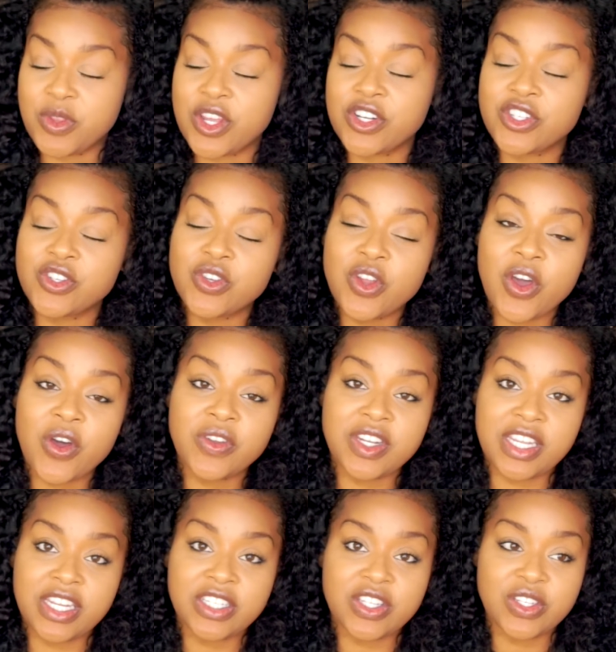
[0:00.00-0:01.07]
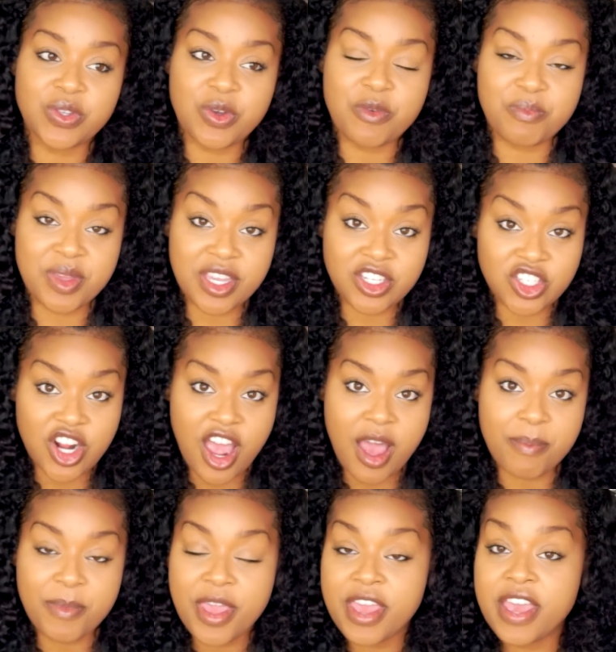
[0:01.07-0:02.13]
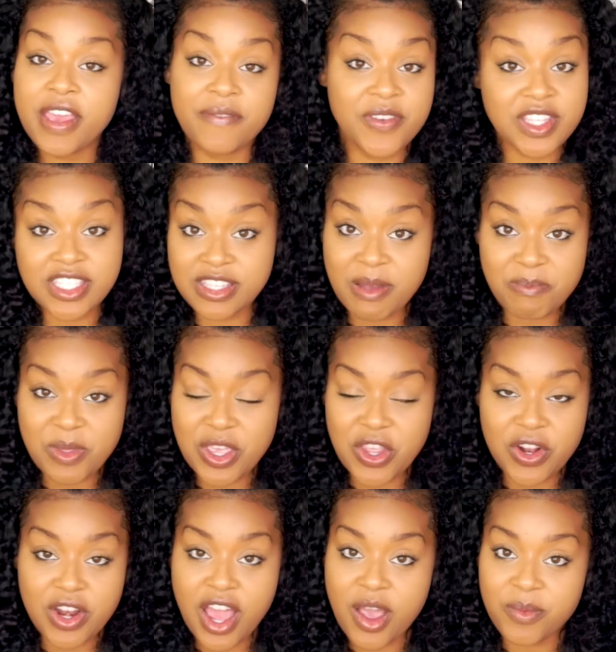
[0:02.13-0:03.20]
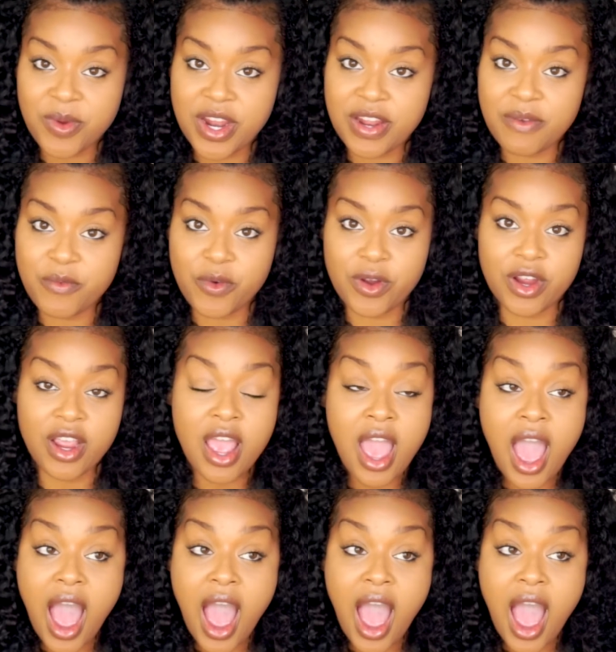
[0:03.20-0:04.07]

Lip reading: There's no need to do a big chop if it's something you're not ready for.